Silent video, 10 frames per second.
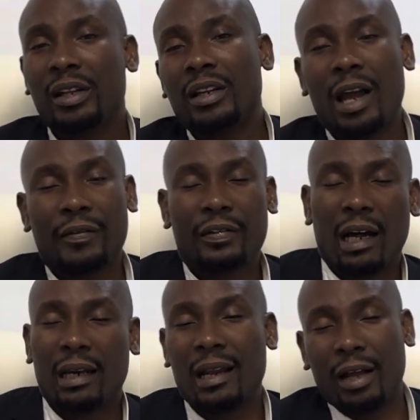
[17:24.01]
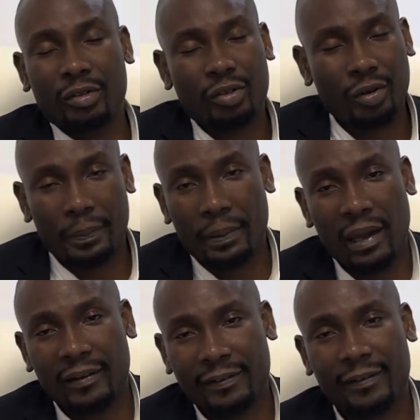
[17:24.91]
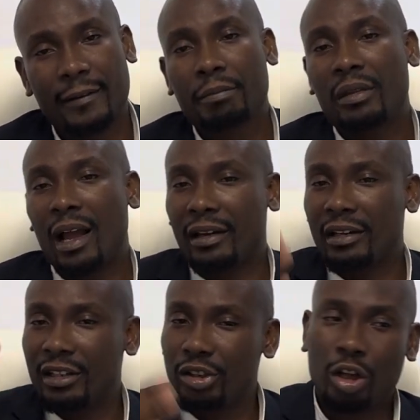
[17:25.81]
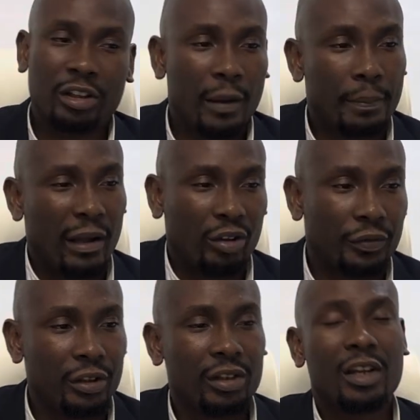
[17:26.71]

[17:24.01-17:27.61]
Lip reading: they have carried out repairs and they deducted part of it.